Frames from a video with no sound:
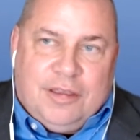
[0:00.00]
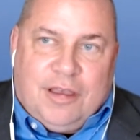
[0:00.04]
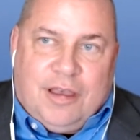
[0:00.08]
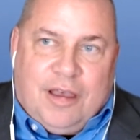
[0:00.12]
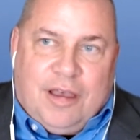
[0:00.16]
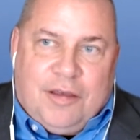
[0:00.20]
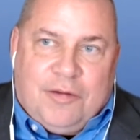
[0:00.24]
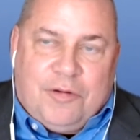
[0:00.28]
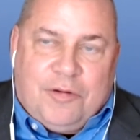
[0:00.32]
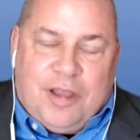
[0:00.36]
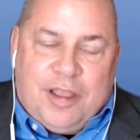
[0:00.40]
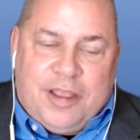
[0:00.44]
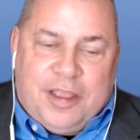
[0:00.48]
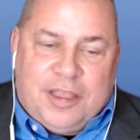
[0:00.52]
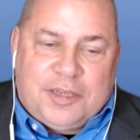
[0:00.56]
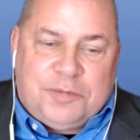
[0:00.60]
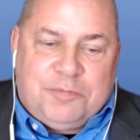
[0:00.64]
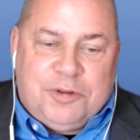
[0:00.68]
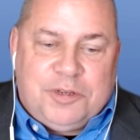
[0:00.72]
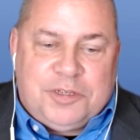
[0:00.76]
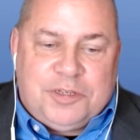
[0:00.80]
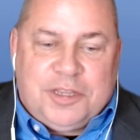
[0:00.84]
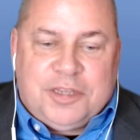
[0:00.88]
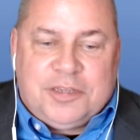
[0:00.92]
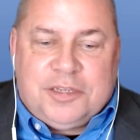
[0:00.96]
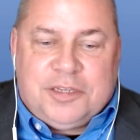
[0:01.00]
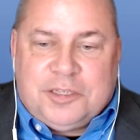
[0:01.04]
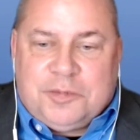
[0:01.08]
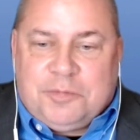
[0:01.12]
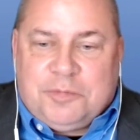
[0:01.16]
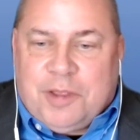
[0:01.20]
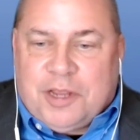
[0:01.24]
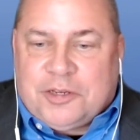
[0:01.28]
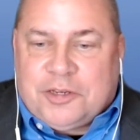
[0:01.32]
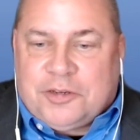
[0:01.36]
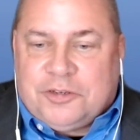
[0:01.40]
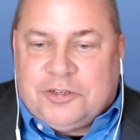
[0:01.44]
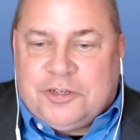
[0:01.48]
I guess, presents a
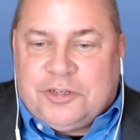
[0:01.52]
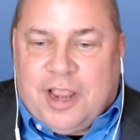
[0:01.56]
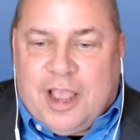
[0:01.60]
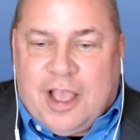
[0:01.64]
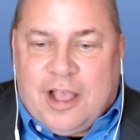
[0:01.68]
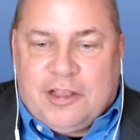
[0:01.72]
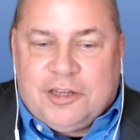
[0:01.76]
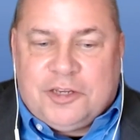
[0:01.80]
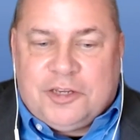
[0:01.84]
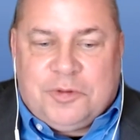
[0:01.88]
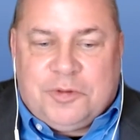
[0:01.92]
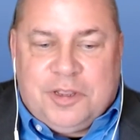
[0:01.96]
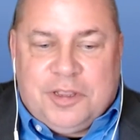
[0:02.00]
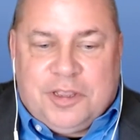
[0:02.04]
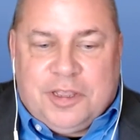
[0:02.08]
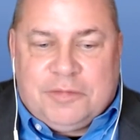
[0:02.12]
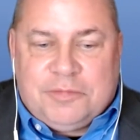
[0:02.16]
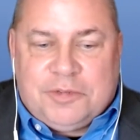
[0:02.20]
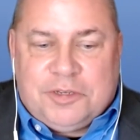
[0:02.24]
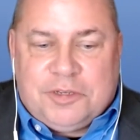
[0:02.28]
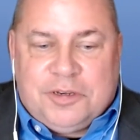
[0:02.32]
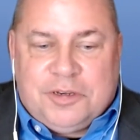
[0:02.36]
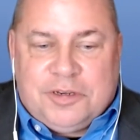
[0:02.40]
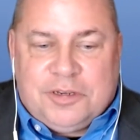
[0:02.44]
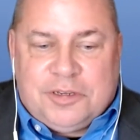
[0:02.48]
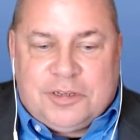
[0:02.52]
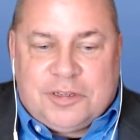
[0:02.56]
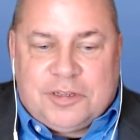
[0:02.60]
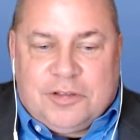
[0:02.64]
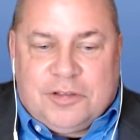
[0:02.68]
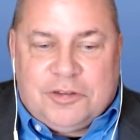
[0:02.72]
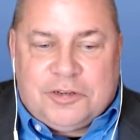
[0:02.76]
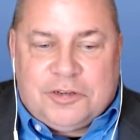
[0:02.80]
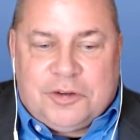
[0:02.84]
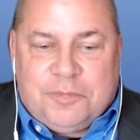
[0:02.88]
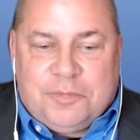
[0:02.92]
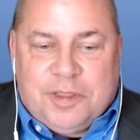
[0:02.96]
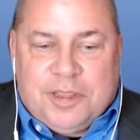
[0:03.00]
special challenge when it comes to
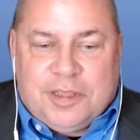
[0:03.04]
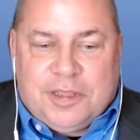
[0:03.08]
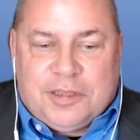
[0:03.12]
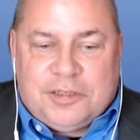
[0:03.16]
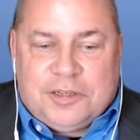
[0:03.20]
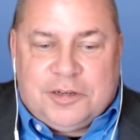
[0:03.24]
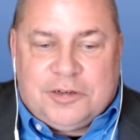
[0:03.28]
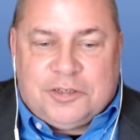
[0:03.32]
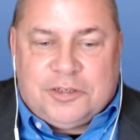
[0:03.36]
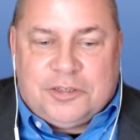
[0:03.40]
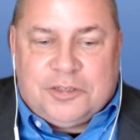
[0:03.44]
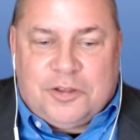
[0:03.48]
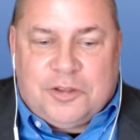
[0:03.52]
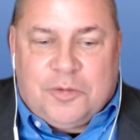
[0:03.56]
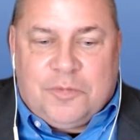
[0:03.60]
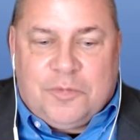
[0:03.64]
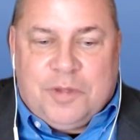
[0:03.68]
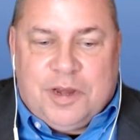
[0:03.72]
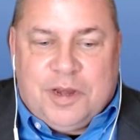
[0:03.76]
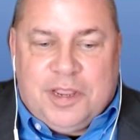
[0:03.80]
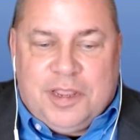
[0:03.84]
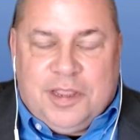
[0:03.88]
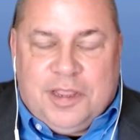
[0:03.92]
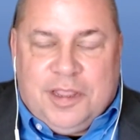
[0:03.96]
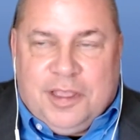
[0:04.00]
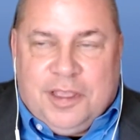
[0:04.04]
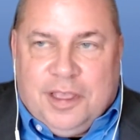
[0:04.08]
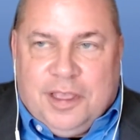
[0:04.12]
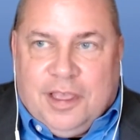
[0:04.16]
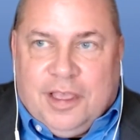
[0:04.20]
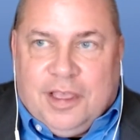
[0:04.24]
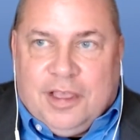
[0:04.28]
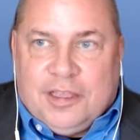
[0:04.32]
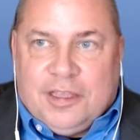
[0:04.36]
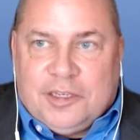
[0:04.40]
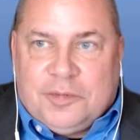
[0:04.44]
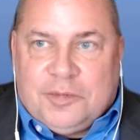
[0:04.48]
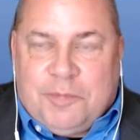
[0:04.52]
disclosure, because there's so many
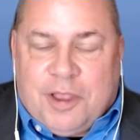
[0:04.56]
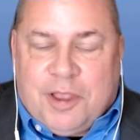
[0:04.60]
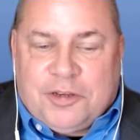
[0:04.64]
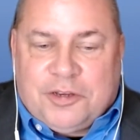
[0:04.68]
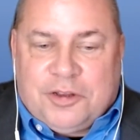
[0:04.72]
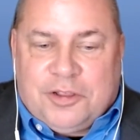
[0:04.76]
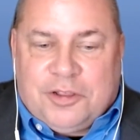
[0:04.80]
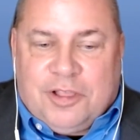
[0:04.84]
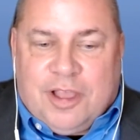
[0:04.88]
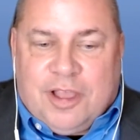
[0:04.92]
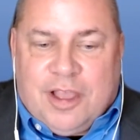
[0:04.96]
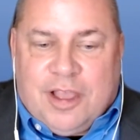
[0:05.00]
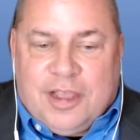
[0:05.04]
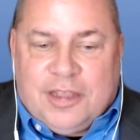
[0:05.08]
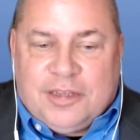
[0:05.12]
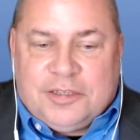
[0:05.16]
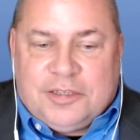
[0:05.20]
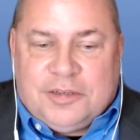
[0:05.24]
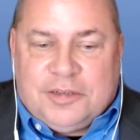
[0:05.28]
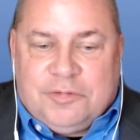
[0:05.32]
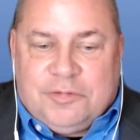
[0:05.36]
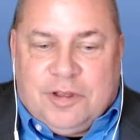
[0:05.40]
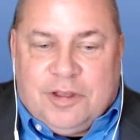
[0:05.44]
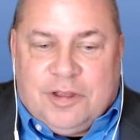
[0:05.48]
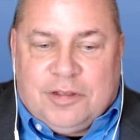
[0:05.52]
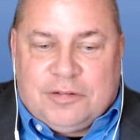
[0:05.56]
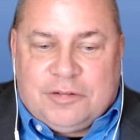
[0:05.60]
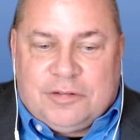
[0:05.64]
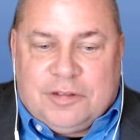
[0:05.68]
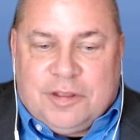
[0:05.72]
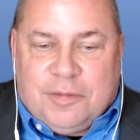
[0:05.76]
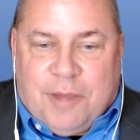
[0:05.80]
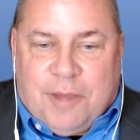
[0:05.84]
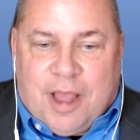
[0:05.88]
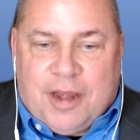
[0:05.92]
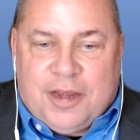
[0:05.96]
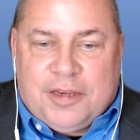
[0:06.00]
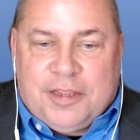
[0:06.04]
specialized,
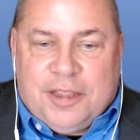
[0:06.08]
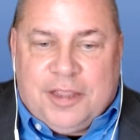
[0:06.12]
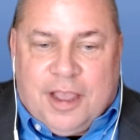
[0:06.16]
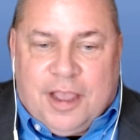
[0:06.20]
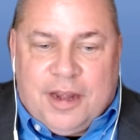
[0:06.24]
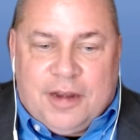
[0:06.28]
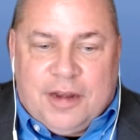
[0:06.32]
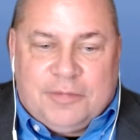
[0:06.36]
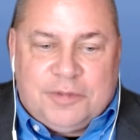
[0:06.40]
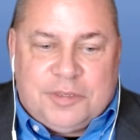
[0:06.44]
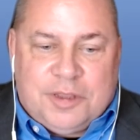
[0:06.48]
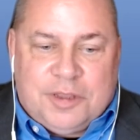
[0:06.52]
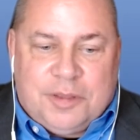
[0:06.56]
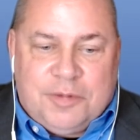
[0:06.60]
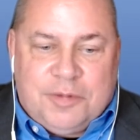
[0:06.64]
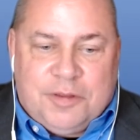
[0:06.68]
commodity items.